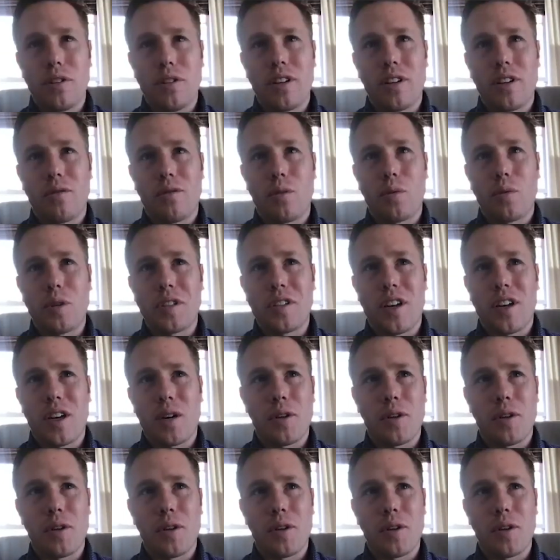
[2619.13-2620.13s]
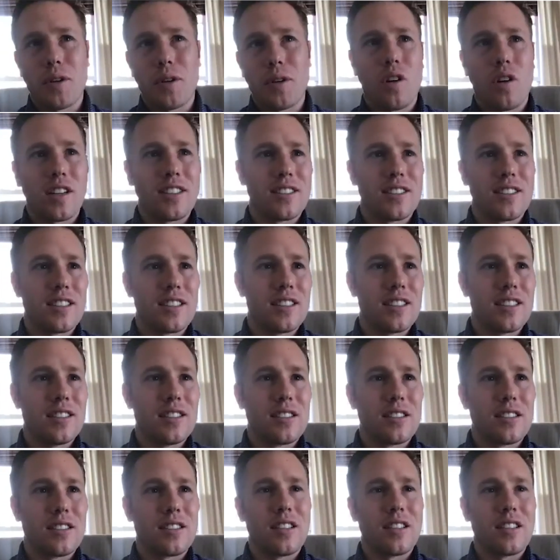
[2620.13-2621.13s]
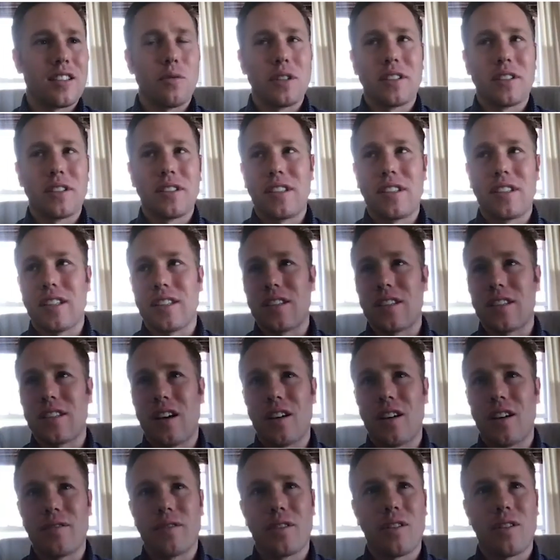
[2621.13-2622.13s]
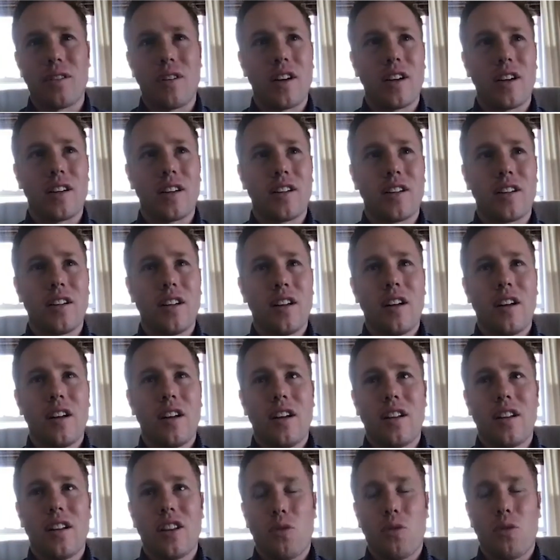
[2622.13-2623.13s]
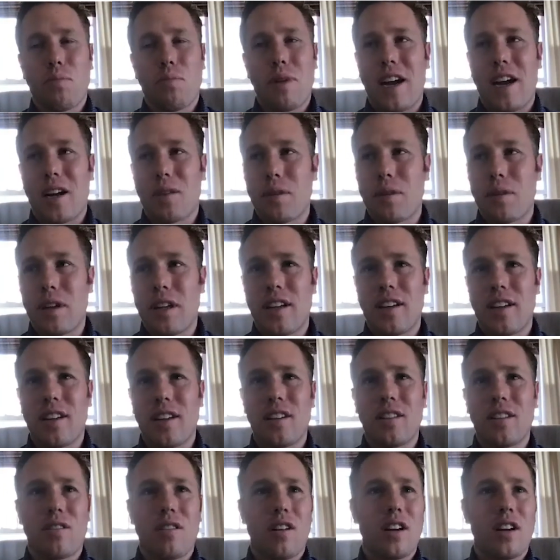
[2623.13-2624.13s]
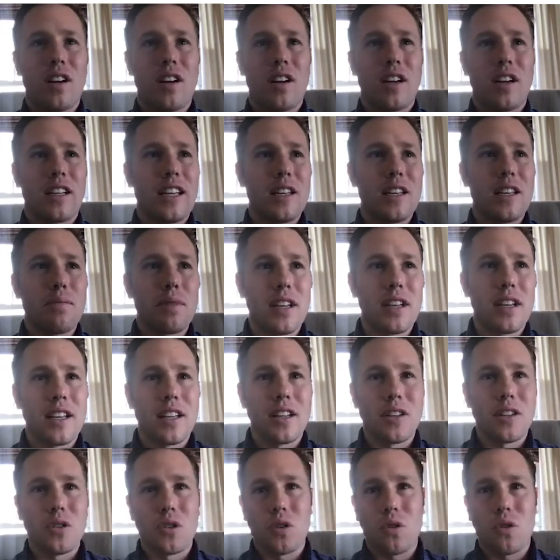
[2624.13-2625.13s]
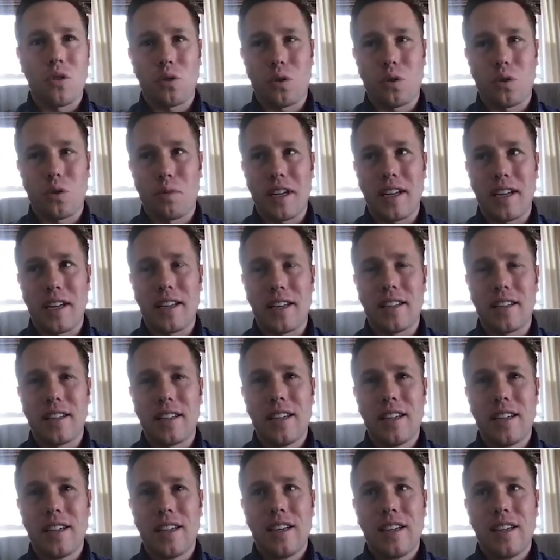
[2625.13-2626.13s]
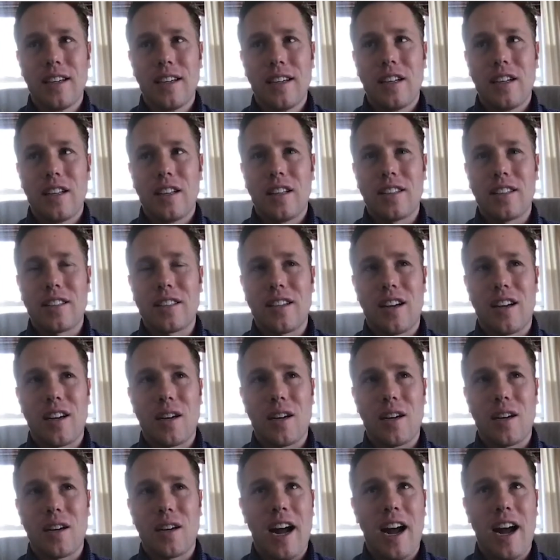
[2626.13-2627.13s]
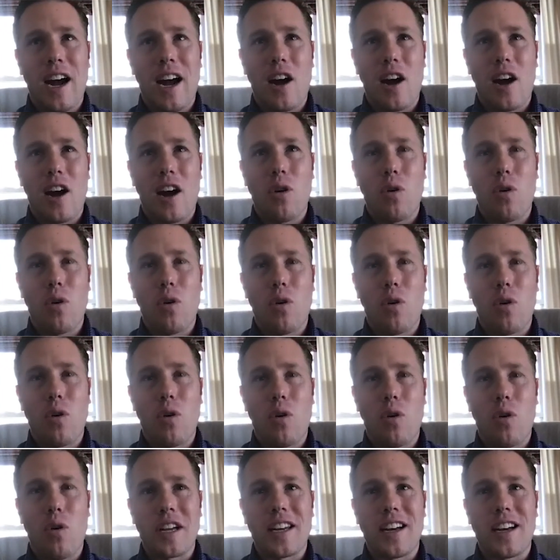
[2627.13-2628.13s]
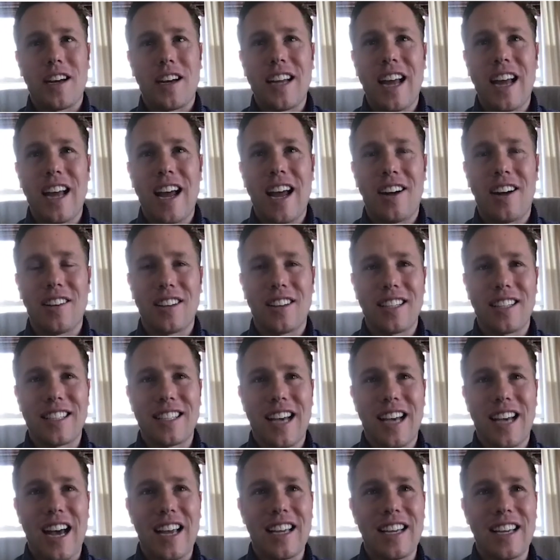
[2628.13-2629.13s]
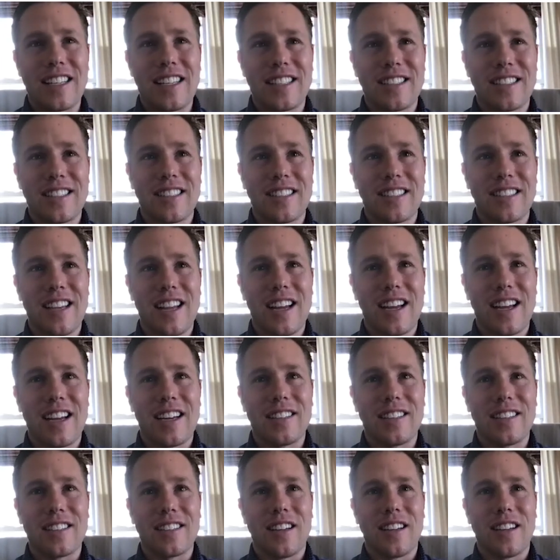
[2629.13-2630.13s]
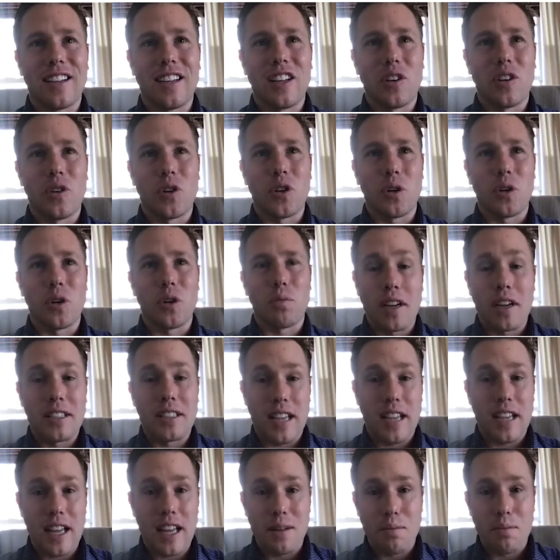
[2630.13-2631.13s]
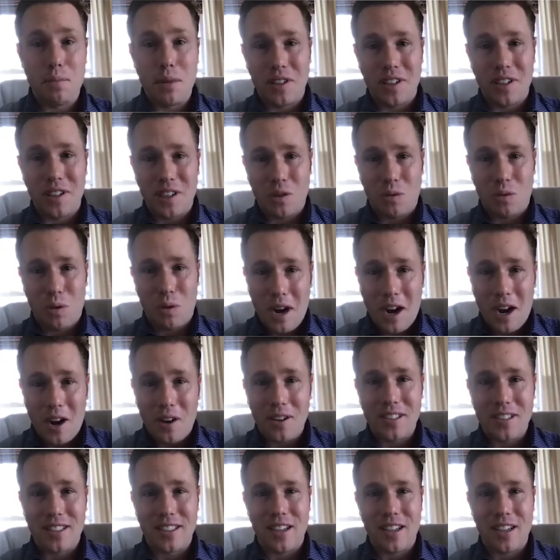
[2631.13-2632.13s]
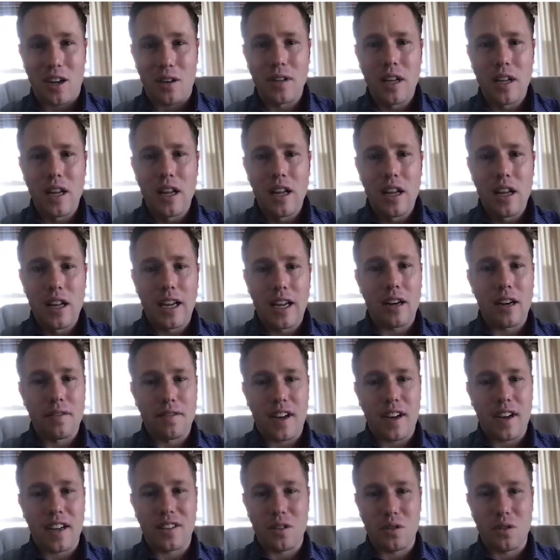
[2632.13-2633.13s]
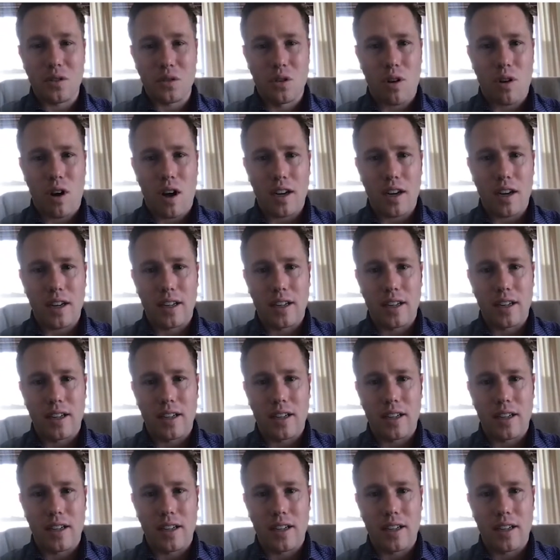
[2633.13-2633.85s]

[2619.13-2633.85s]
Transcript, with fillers: you know, when we talk about chronic disease, you know, we see a ton of chronic low back pain, chronic knee pain, shoulder pain. Let's talk about how, you know, an unhealthy diet and, you know, your body's inability to repair itself can affect those chronic